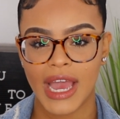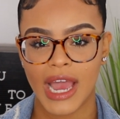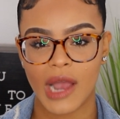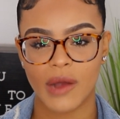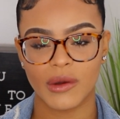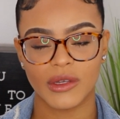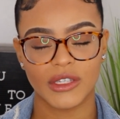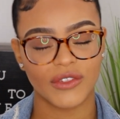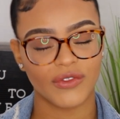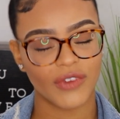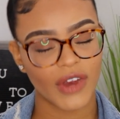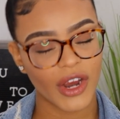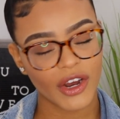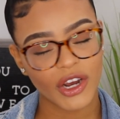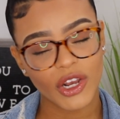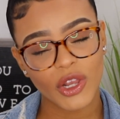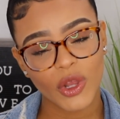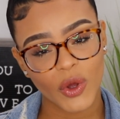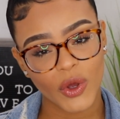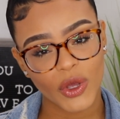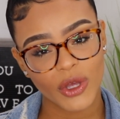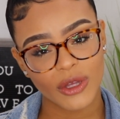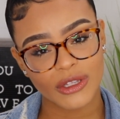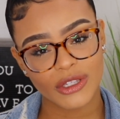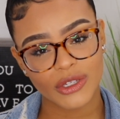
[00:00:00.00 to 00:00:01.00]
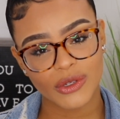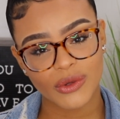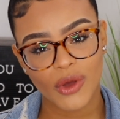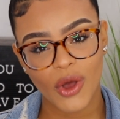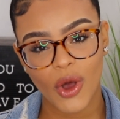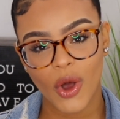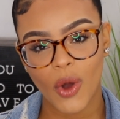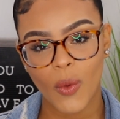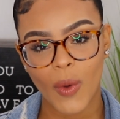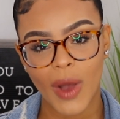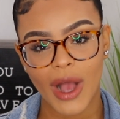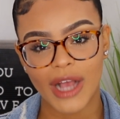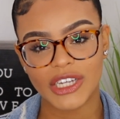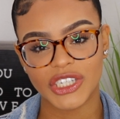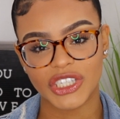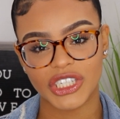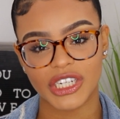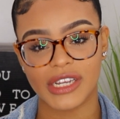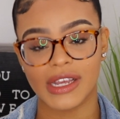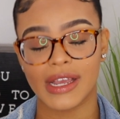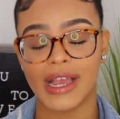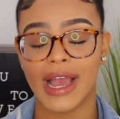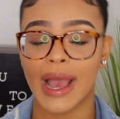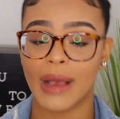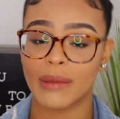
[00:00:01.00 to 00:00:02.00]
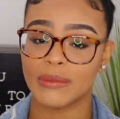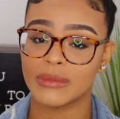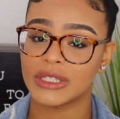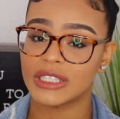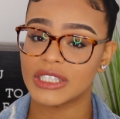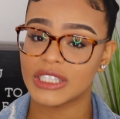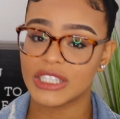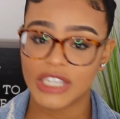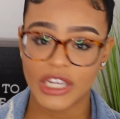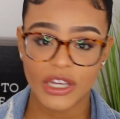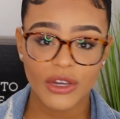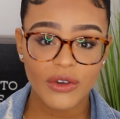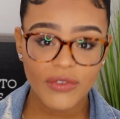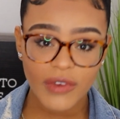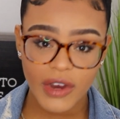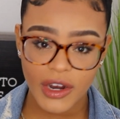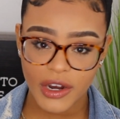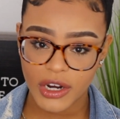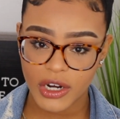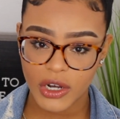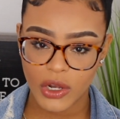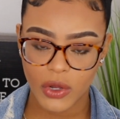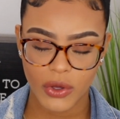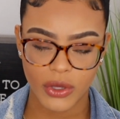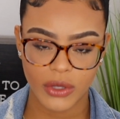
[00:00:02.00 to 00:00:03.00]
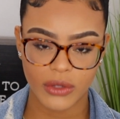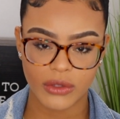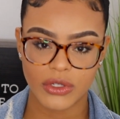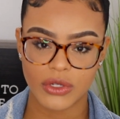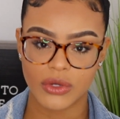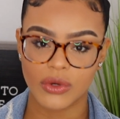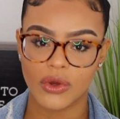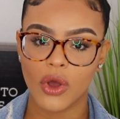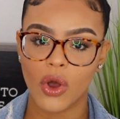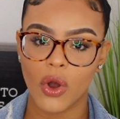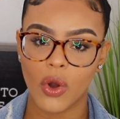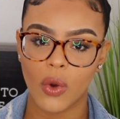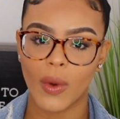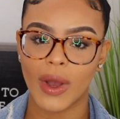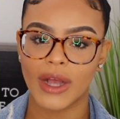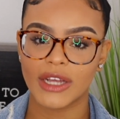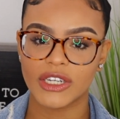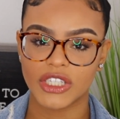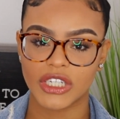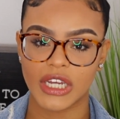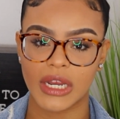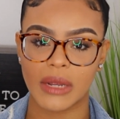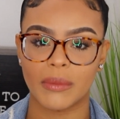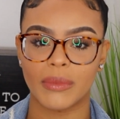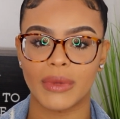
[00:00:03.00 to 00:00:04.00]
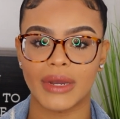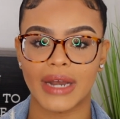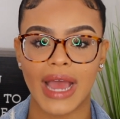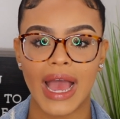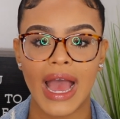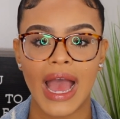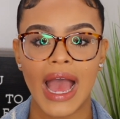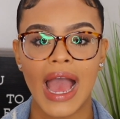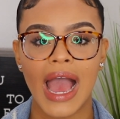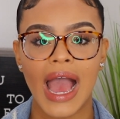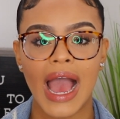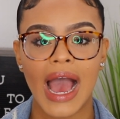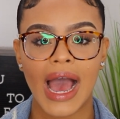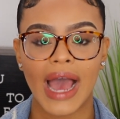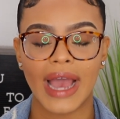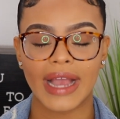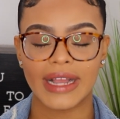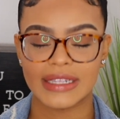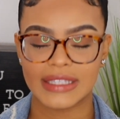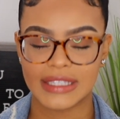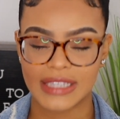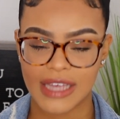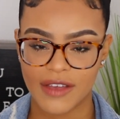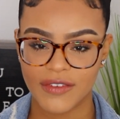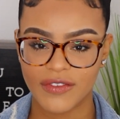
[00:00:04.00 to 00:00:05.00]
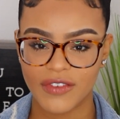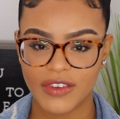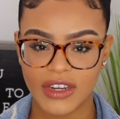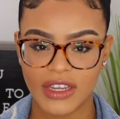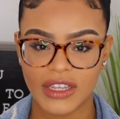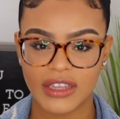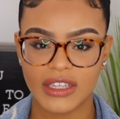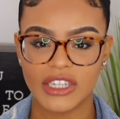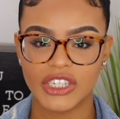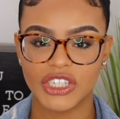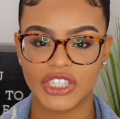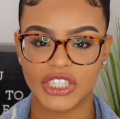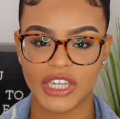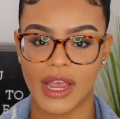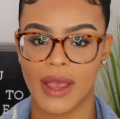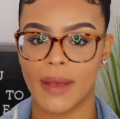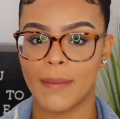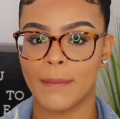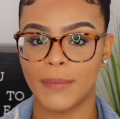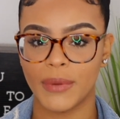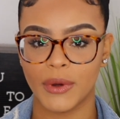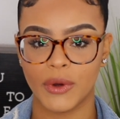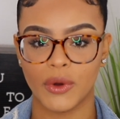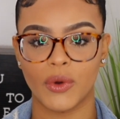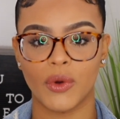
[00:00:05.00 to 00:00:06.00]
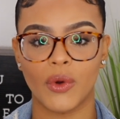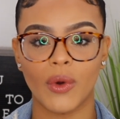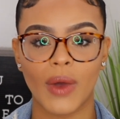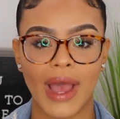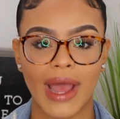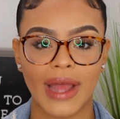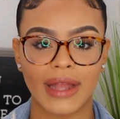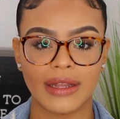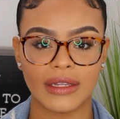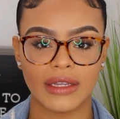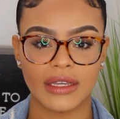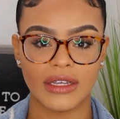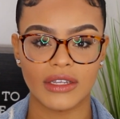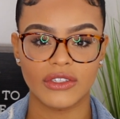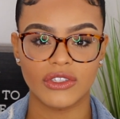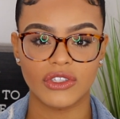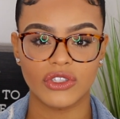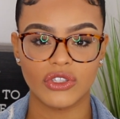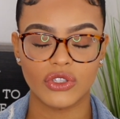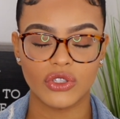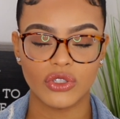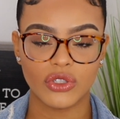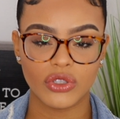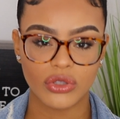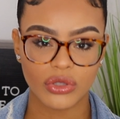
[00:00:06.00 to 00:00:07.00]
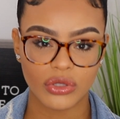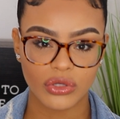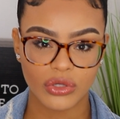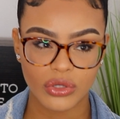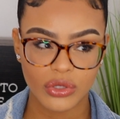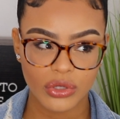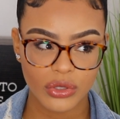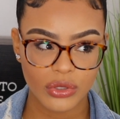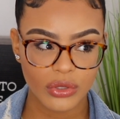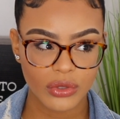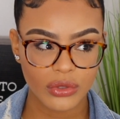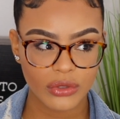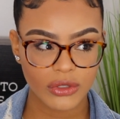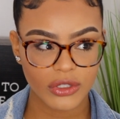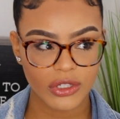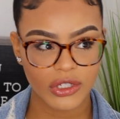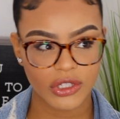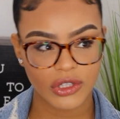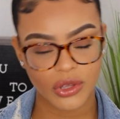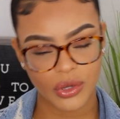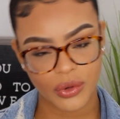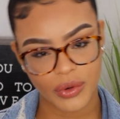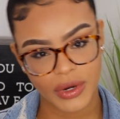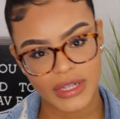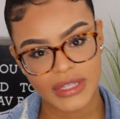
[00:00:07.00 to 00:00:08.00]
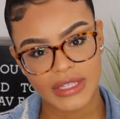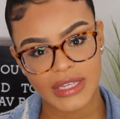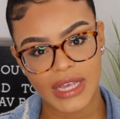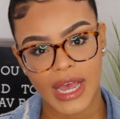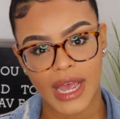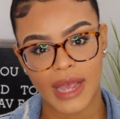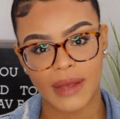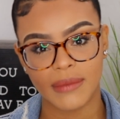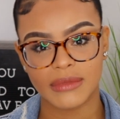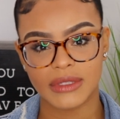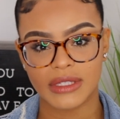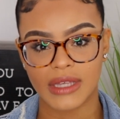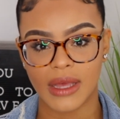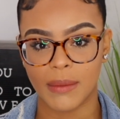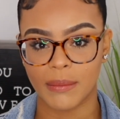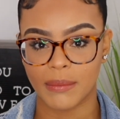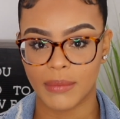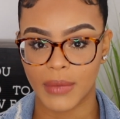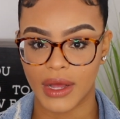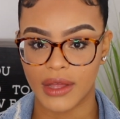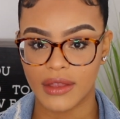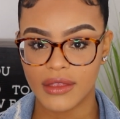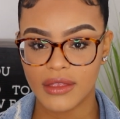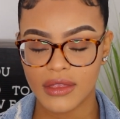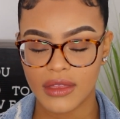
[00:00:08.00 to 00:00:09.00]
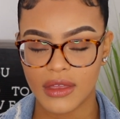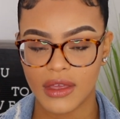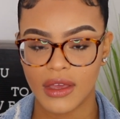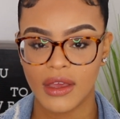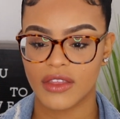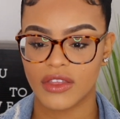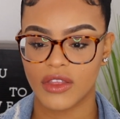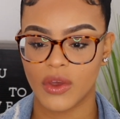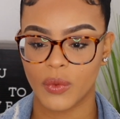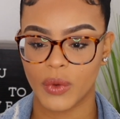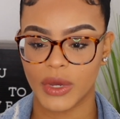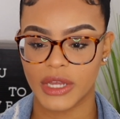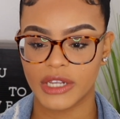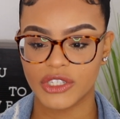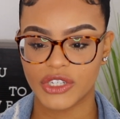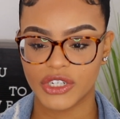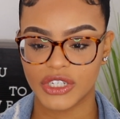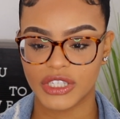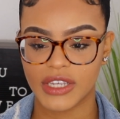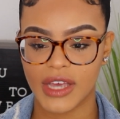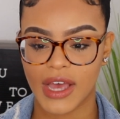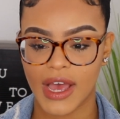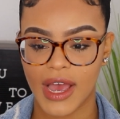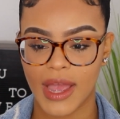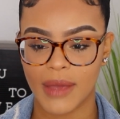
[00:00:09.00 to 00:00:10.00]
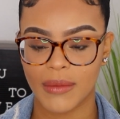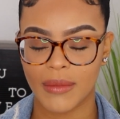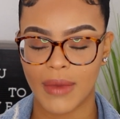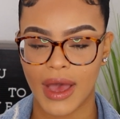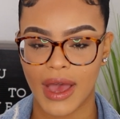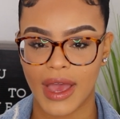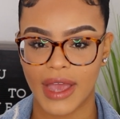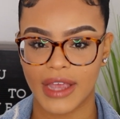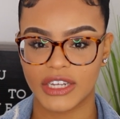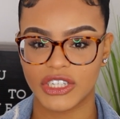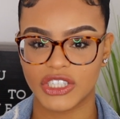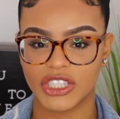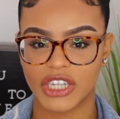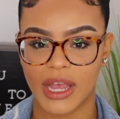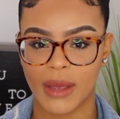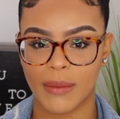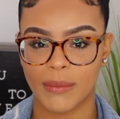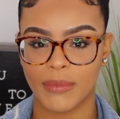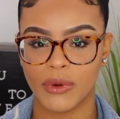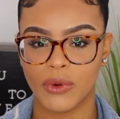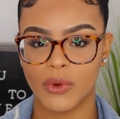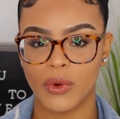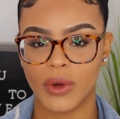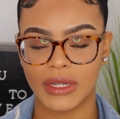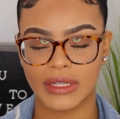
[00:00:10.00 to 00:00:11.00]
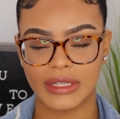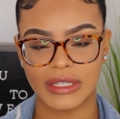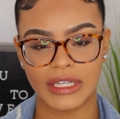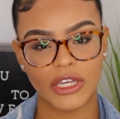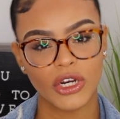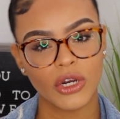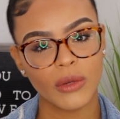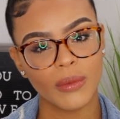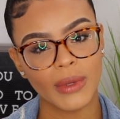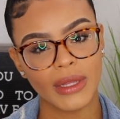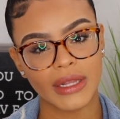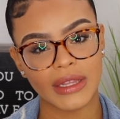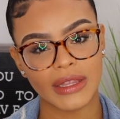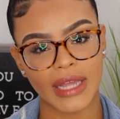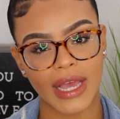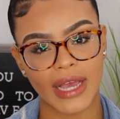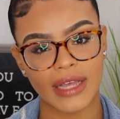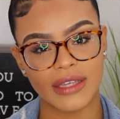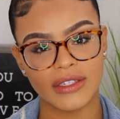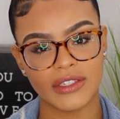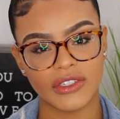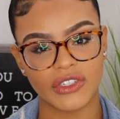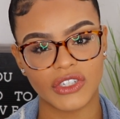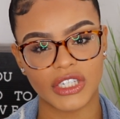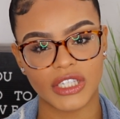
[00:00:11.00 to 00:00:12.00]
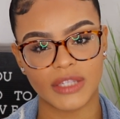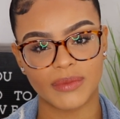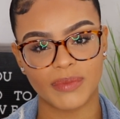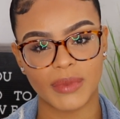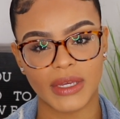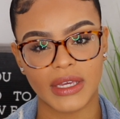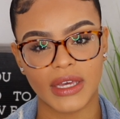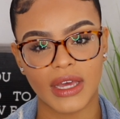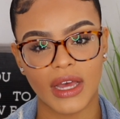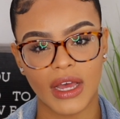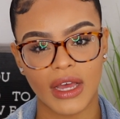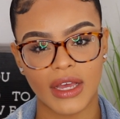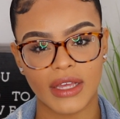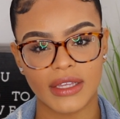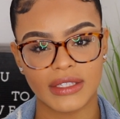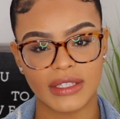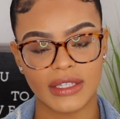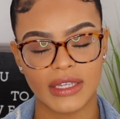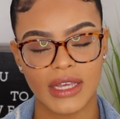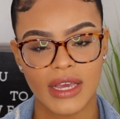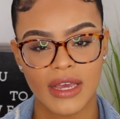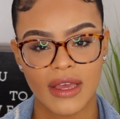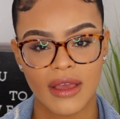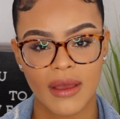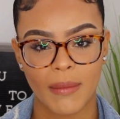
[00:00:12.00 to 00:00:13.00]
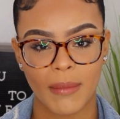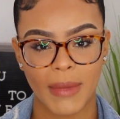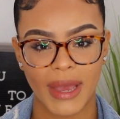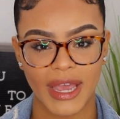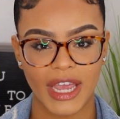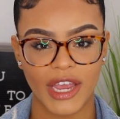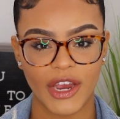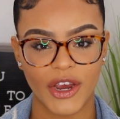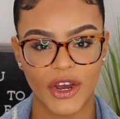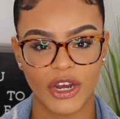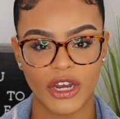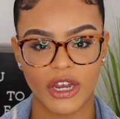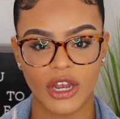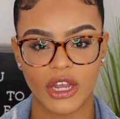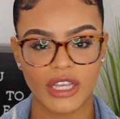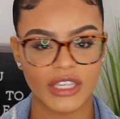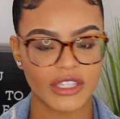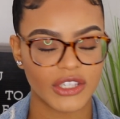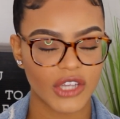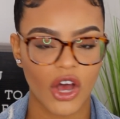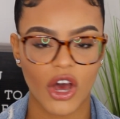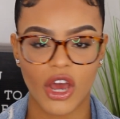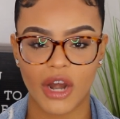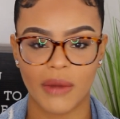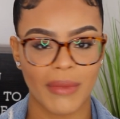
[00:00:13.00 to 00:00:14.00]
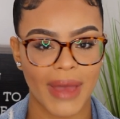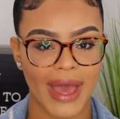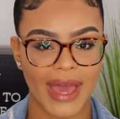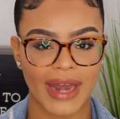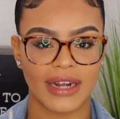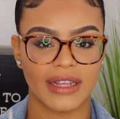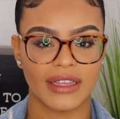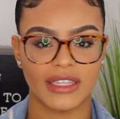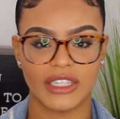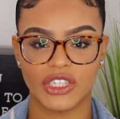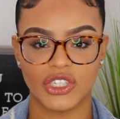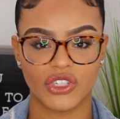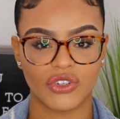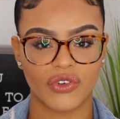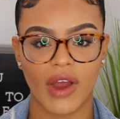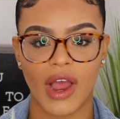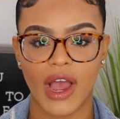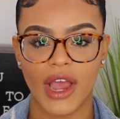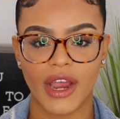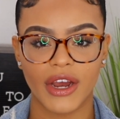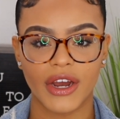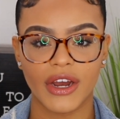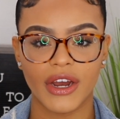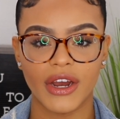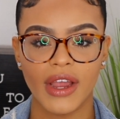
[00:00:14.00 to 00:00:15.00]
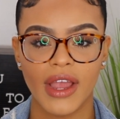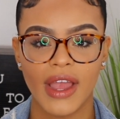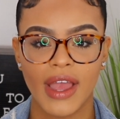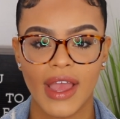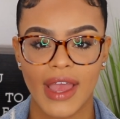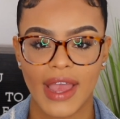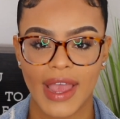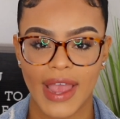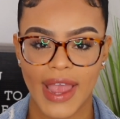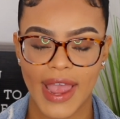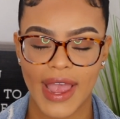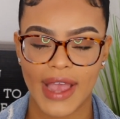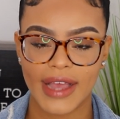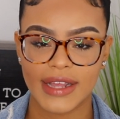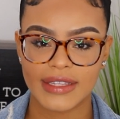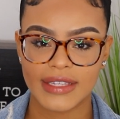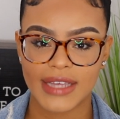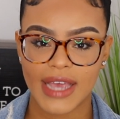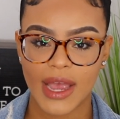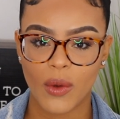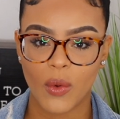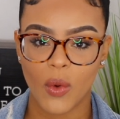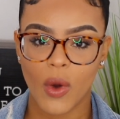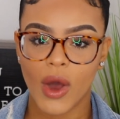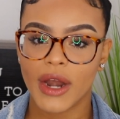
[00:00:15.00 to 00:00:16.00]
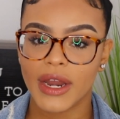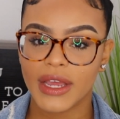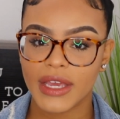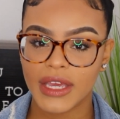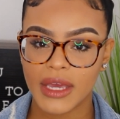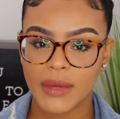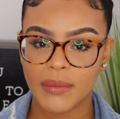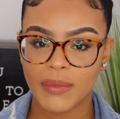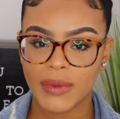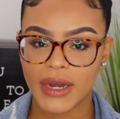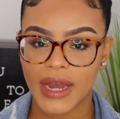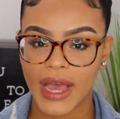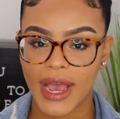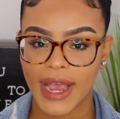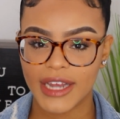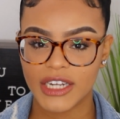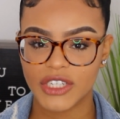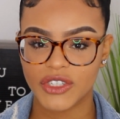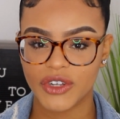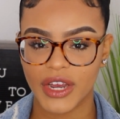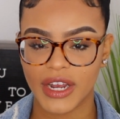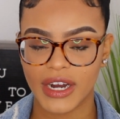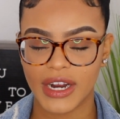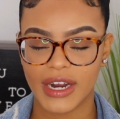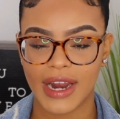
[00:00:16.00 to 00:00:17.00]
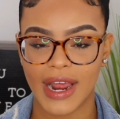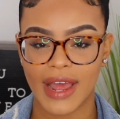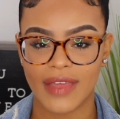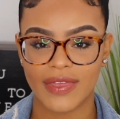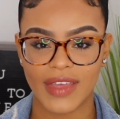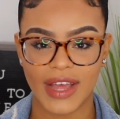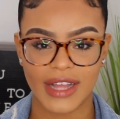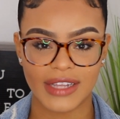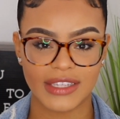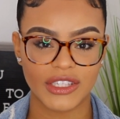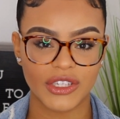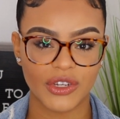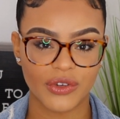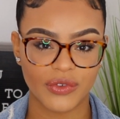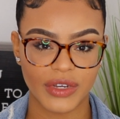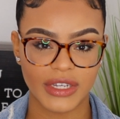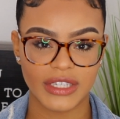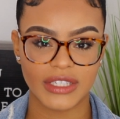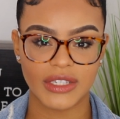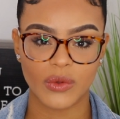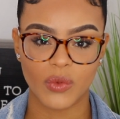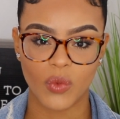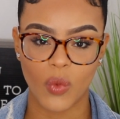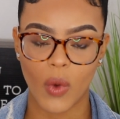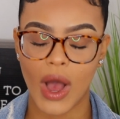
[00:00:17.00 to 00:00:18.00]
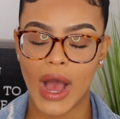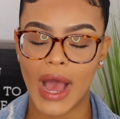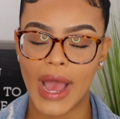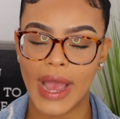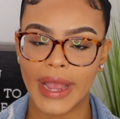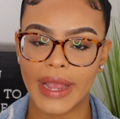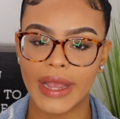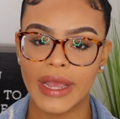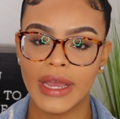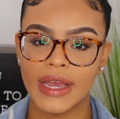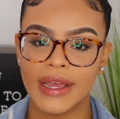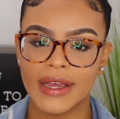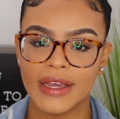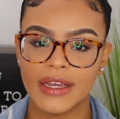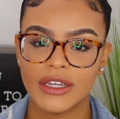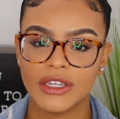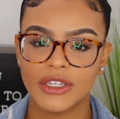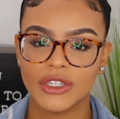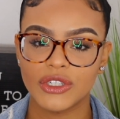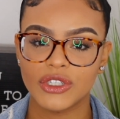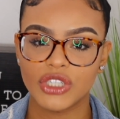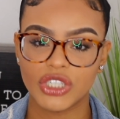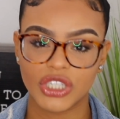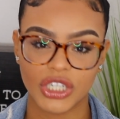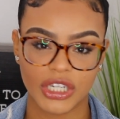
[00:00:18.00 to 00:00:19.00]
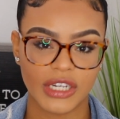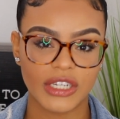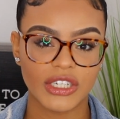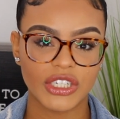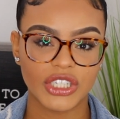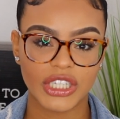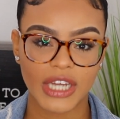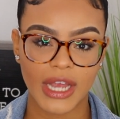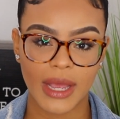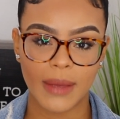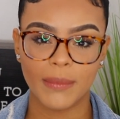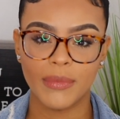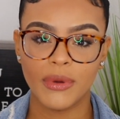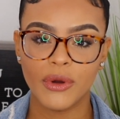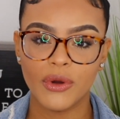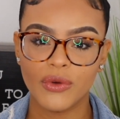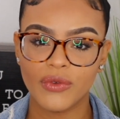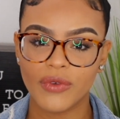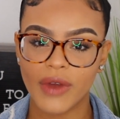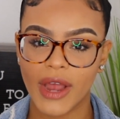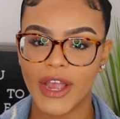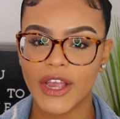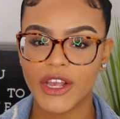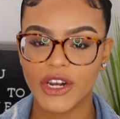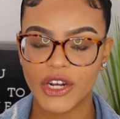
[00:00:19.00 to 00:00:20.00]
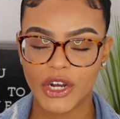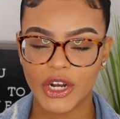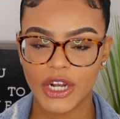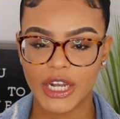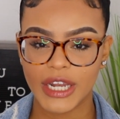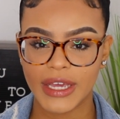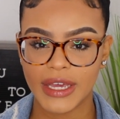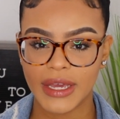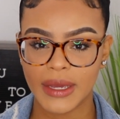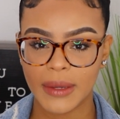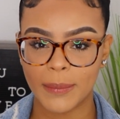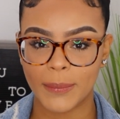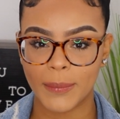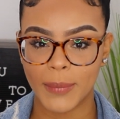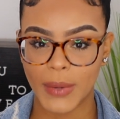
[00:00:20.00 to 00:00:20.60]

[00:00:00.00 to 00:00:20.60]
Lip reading: I was very loyal to co-washing. I'm still very loyal to co-washing, but I definitely shampoo at least 2 to 3 times a month. In the winter time, I shampoo a little bit less just because my hair is automatically drier and I want to keep it hydrated, and that's the reason why you shouldn't shampoo regularly.